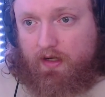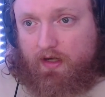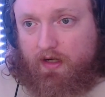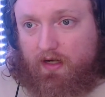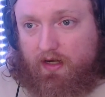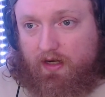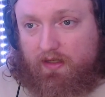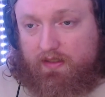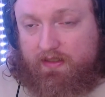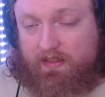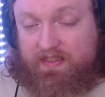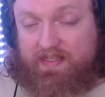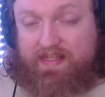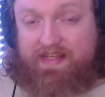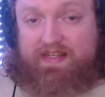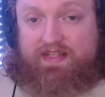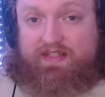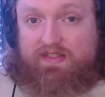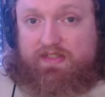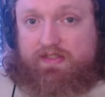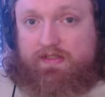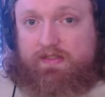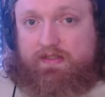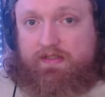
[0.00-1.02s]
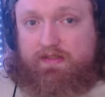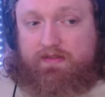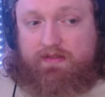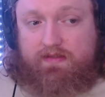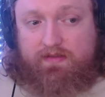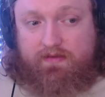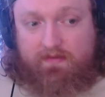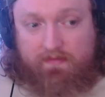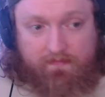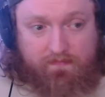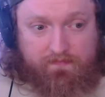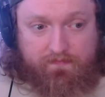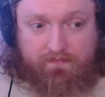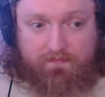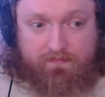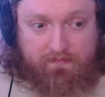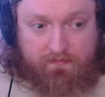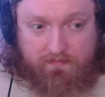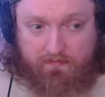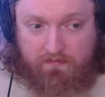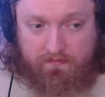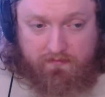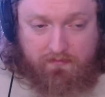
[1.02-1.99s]
Uh, keys.
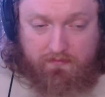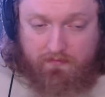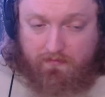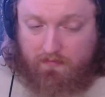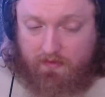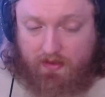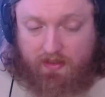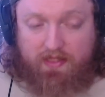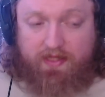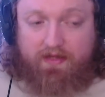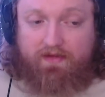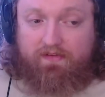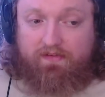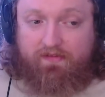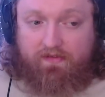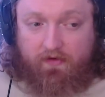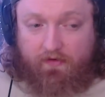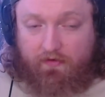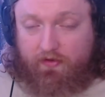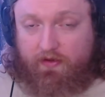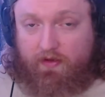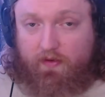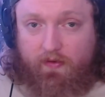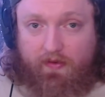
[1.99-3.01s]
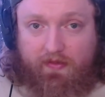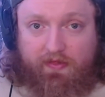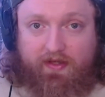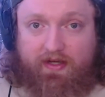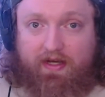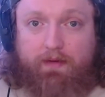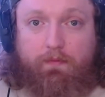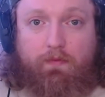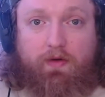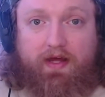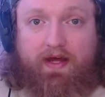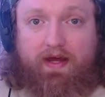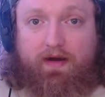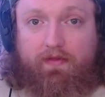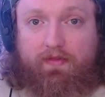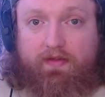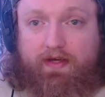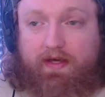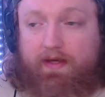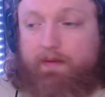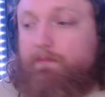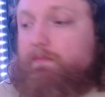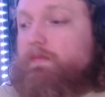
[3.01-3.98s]
Keys are the only thing I want
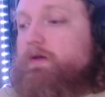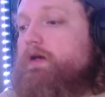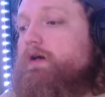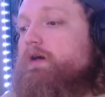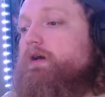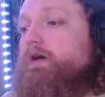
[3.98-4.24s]
out of the game.